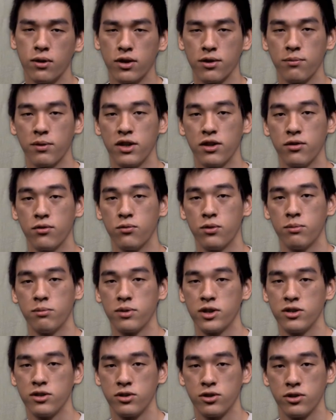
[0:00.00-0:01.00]
recommend the One
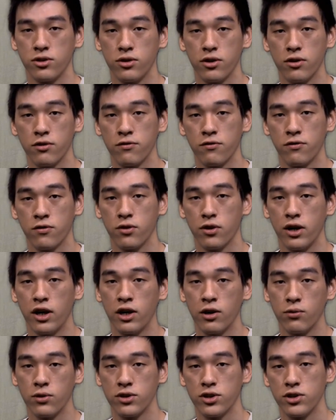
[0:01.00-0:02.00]
Button Studio for
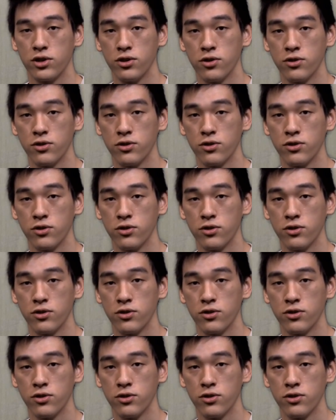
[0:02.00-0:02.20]
anyone to